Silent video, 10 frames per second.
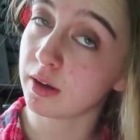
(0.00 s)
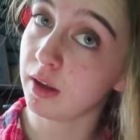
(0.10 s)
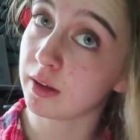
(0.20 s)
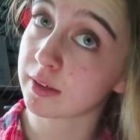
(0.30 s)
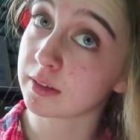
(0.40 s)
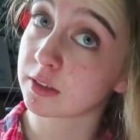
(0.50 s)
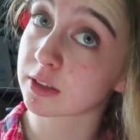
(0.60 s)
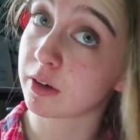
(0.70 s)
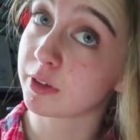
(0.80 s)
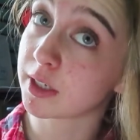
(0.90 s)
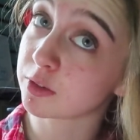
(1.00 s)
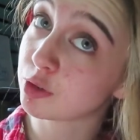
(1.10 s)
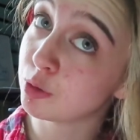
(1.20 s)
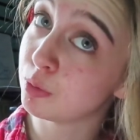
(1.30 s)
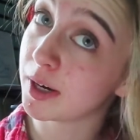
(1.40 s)
and I discovered how
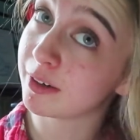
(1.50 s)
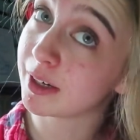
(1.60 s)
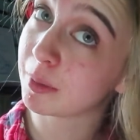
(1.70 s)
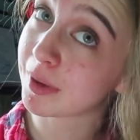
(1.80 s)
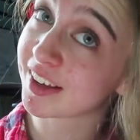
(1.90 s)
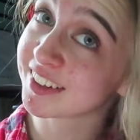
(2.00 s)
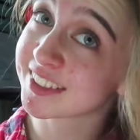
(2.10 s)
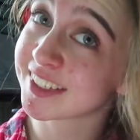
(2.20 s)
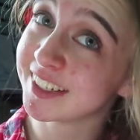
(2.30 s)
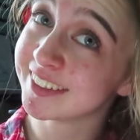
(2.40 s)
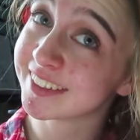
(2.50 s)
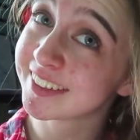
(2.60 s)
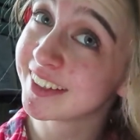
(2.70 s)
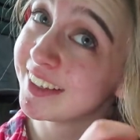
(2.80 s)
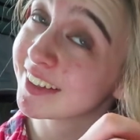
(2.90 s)
to wear a mask
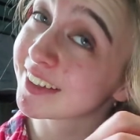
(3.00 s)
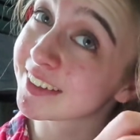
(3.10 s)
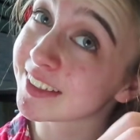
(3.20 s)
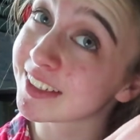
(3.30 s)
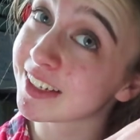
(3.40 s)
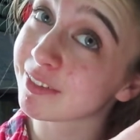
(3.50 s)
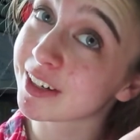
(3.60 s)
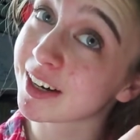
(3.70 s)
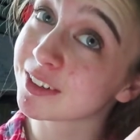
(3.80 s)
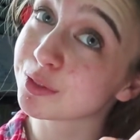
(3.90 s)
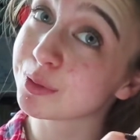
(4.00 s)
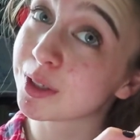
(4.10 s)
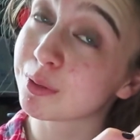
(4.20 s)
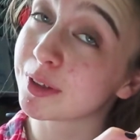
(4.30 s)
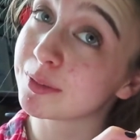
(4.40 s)
because I never had to
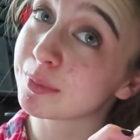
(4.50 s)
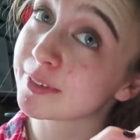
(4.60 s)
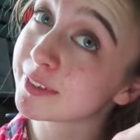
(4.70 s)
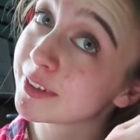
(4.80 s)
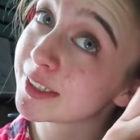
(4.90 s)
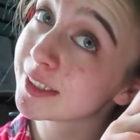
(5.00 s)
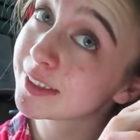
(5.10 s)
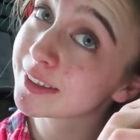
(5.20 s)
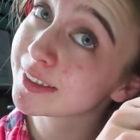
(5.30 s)
wear one before.